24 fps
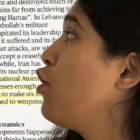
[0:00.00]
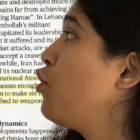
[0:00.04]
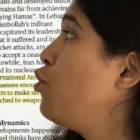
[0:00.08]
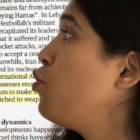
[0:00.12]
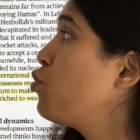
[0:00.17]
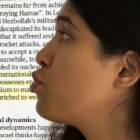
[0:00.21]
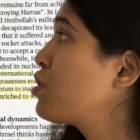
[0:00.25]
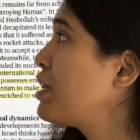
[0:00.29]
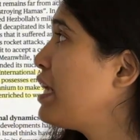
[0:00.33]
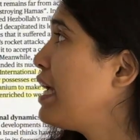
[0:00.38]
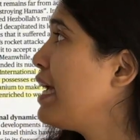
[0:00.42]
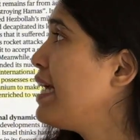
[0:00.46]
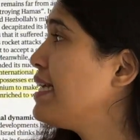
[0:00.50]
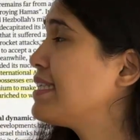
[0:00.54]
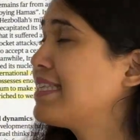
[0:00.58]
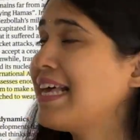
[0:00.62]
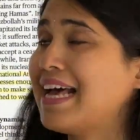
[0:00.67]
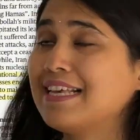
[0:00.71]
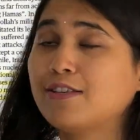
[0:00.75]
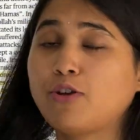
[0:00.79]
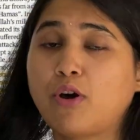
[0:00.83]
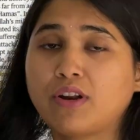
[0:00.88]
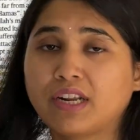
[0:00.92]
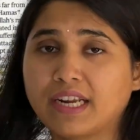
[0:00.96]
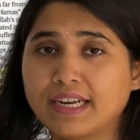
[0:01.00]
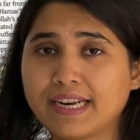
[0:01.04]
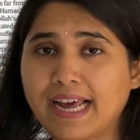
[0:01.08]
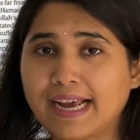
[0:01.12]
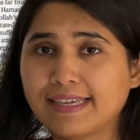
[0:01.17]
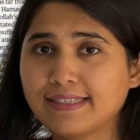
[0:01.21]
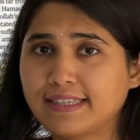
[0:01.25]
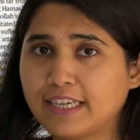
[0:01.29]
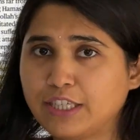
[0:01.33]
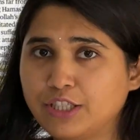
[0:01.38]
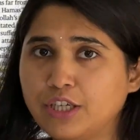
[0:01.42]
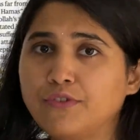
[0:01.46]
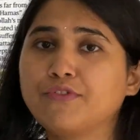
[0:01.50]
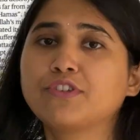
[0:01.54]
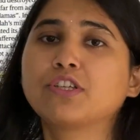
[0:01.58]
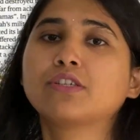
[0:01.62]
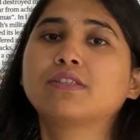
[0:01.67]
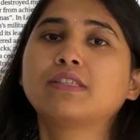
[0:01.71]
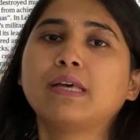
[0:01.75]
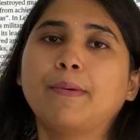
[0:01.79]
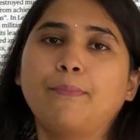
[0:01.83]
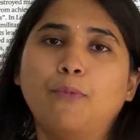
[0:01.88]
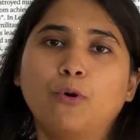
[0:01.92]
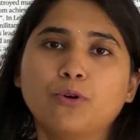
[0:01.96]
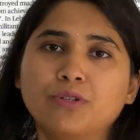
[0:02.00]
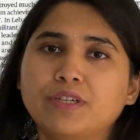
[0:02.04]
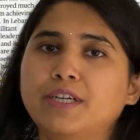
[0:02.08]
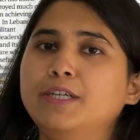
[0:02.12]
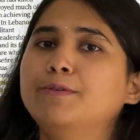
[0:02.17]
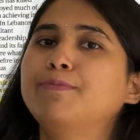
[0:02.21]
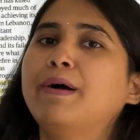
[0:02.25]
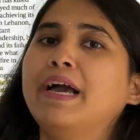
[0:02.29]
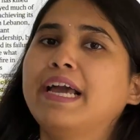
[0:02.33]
Houthis as organization which is supported